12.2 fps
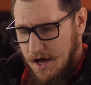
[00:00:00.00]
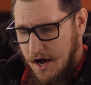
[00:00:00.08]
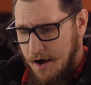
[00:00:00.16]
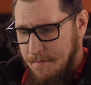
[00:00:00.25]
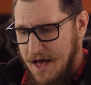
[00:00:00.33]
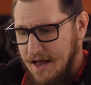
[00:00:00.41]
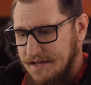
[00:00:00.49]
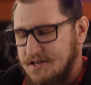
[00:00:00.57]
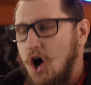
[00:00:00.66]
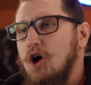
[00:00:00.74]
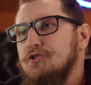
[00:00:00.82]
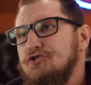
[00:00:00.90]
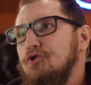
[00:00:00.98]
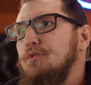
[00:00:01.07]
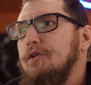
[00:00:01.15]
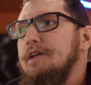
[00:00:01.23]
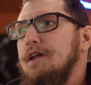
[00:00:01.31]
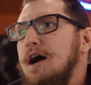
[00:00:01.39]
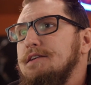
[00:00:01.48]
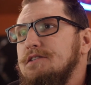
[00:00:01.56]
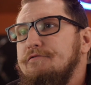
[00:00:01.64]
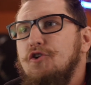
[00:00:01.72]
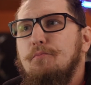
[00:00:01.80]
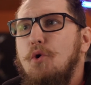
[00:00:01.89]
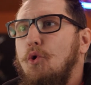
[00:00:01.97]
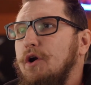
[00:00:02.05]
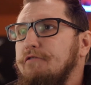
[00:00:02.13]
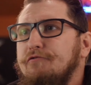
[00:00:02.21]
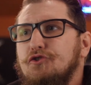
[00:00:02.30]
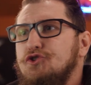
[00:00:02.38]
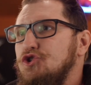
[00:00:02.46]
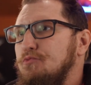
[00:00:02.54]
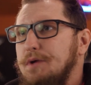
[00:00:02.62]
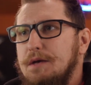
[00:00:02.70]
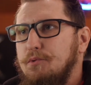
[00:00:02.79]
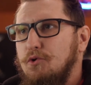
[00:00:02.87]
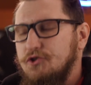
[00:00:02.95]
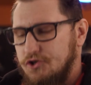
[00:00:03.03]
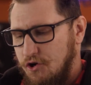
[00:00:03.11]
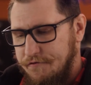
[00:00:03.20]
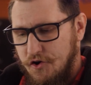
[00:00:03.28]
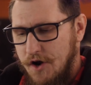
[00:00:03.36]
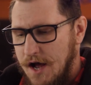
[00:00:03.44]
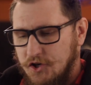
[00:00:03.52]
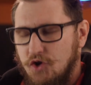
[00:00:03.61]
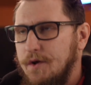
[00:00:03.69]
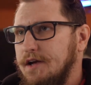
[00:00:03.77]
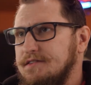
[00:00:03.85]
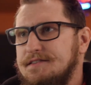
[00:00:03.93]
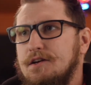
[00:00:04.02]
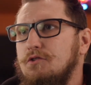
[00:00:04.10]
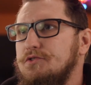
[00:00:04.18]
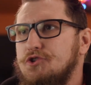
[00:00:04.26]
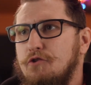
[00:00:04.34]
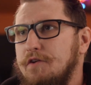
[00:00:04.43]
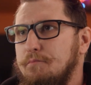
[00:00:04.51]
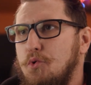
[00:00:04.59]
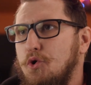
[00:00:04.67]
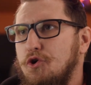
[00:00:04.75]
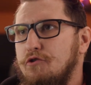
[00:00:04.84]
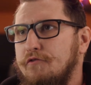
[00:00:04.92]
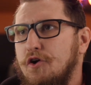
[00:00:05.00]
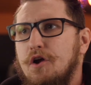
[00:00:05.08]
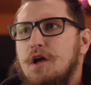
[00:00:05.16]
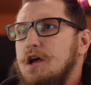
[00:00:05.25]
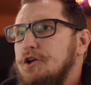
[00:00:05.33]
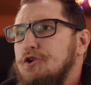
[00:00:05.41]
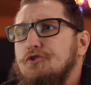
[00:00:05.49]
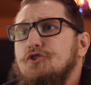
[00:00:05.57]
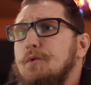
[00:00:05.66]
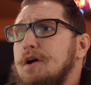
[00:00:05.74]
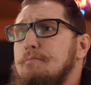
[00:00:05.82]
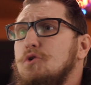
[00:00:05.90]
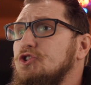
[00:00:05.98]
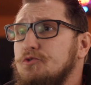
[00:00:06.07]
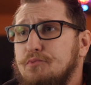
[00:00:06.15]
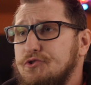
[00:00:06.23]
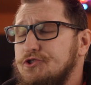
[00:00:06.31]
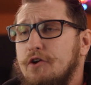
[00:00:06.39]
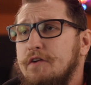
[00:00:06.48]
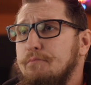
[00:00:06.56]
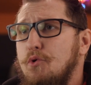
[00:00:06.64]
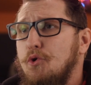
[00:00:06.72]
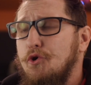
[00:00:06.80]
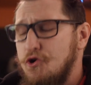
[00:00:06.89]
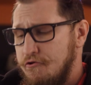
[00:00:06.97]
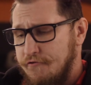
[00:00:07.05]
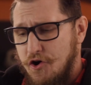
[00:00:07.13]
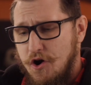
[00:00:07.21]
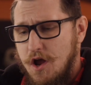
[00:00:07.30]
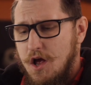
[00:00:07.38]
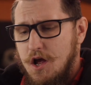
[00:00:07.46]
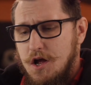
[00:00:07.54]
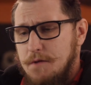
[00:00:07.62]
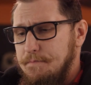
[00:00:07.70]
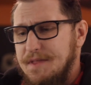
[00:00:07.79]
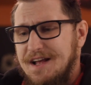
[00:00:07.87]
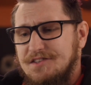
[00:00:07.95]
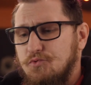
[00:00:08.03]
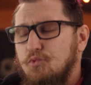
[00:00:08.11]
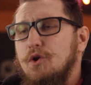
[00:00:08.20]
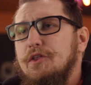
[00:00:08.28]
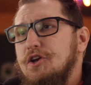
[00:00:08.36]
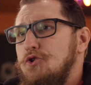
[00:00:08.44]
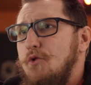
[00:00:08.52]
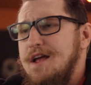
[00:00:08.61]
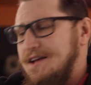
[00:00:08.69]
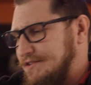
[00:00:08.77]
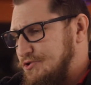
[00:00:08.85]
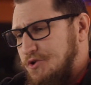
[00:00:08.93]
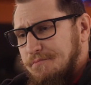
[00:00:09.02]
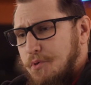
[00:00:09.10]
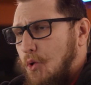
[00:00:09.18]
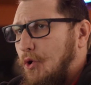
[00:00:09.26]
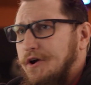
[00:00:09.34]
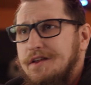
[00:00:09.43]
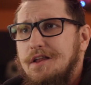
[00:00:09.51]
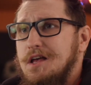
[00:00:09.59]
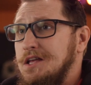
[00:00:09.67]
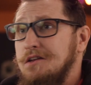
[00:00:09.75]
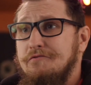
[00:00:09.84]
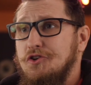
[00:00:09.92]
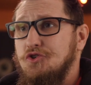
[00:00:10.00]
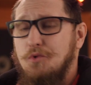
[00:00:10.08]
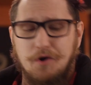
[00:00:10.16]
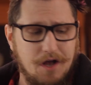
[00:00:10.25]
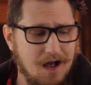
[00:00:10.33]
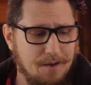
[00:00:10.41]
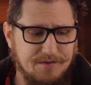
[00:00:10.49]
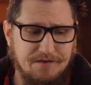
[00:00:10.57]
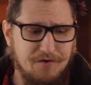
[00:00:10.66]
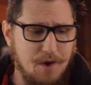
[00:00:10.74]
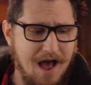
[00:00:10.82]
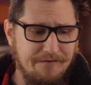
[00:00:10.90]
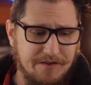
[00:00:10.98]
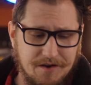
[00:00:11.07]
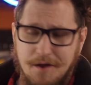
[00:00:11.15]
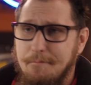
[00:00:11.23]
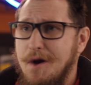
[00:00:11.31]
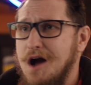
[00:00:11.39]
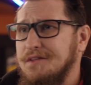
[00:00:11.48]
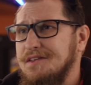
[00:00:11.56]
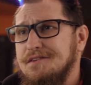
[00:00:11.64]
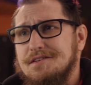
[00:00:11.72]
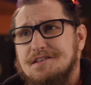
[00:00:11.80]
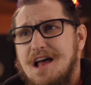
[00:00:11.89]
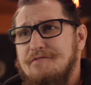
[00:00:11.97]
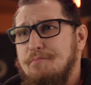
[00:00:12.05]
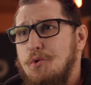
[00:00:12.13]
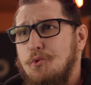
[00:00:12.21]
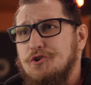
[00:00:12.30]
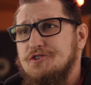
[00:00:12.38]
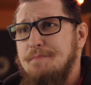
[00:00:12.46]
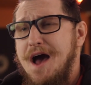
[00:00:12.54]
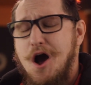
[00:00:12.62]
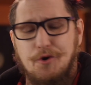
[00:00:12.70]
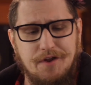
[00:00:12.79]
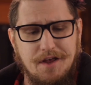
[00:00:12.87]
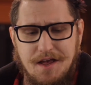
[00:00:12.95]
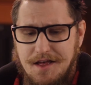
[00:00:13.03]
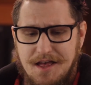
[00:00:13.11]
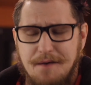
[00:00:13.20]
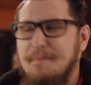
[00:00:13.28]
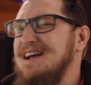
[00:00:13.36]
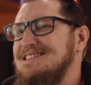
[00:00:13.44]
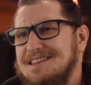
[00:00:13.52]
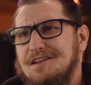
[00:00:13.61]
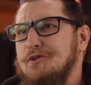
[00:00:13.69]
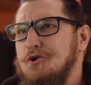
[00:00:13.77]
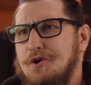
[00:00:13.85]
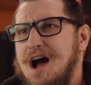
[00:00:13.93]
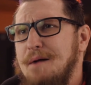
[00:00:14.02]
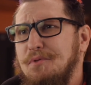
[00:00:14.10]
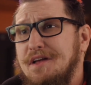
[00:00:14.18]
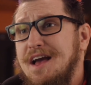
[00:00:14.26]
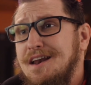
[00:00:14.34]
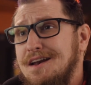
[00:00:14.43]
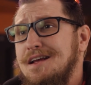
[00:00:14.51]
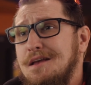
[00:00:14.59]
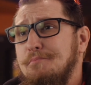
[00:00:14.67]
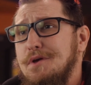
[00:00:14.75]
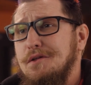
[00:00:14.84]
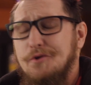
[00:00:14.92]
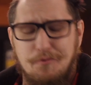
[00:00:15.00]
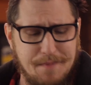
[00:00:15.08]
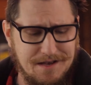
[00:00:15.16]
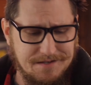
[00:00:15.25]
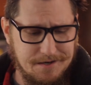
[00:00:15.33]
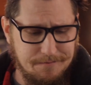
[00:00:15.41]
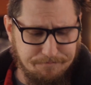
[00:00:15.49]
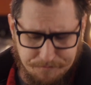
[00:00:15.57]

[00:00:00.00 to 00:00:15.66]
And it's also really nice if you're pouring for two people. So if you're not doing a single serving pour over, you're doing a multiple serving pour over. It's really great because you can pour it into individual cups. If you have it in a mug that doesn't have a pour spout, it makes it a little complicated and it can be a little messy.